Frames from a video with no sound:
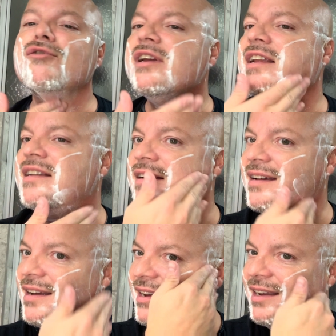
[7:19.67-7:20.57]
and
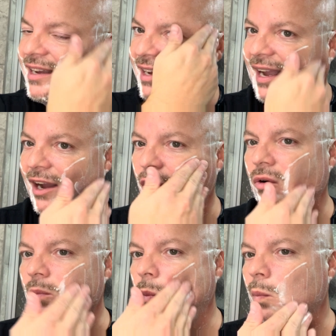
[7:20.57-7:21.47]

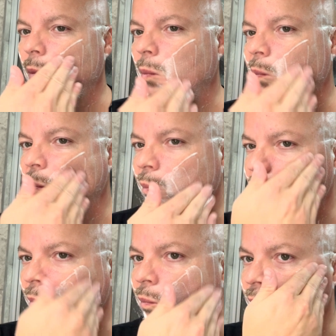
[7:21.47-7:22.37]
how
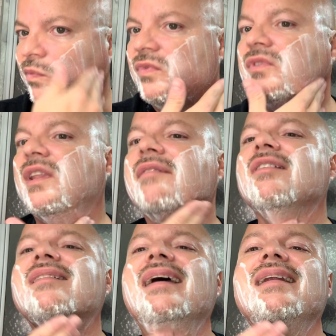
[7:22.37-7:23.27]

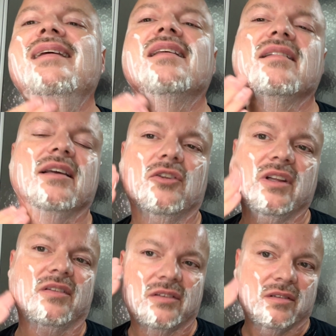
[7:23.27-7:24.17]
devastating this
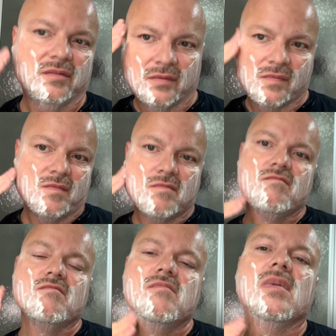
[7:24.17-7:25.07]
illness
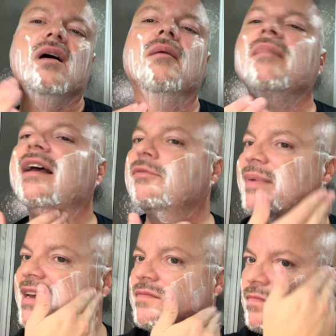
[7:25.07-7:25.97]
um, has
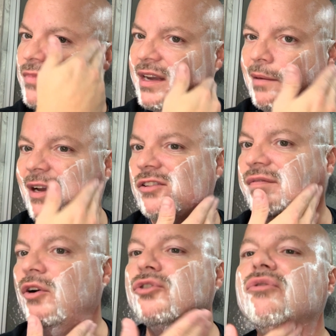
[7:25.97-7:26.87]
been. Think about the
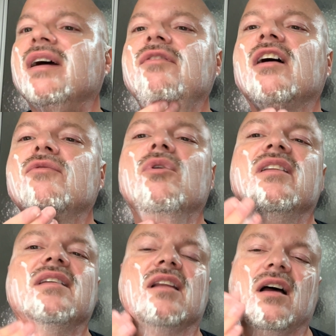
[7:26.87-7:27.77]
folks who have loved
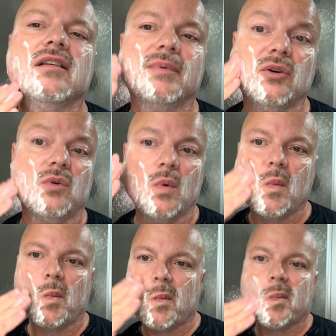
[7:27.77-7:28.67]
ones in the hospital
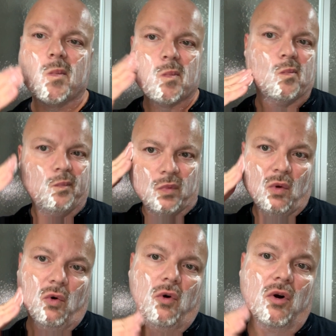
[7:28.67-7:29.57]

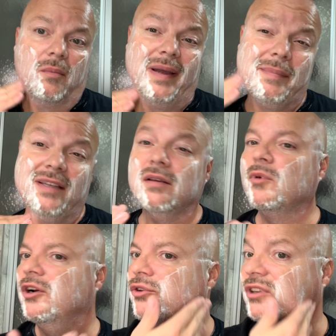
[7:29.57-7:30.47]
or maybe
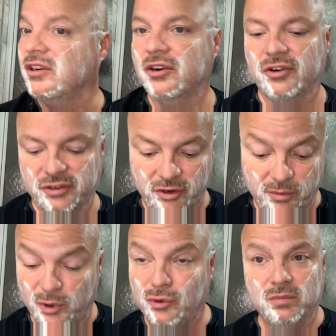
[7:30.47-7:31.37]
someone who's in a nursing home
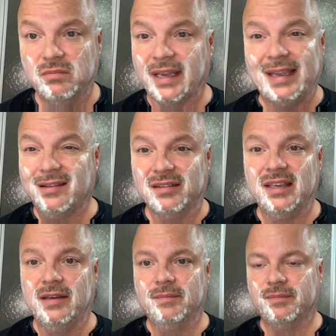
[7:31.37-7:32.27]
who they can't see.